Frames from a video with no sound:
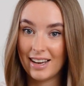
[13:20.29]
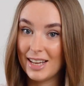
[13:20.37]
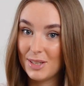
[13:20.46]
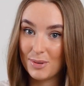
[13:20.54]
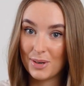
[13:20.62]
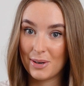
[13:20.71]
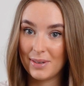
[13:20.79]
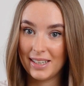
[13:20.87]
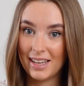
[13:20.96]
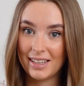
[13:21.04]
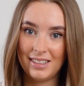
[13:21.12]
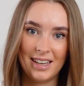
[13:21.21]
Guys, we're
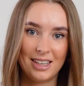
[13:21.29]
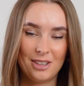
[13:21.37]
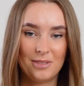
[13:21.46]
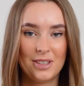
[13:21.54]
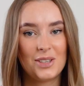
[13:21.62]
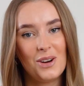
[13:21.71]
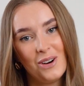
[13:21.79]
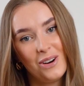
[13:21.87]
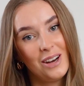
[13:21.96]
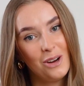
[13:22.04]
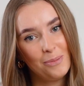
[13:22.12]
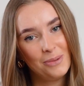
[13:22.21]
already at the end of this haul.
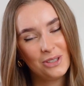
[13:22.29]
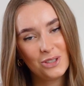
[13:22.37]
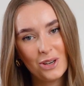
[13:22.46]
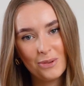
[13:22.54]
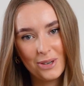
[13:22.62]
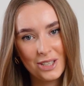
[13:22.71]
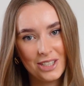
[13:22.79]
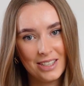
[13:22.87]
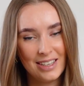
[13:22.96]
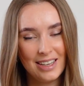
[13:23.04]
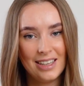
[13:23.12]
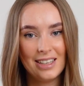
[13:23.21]
I hope you enjoyed
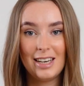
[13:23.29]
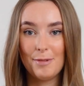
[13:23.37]
watching it.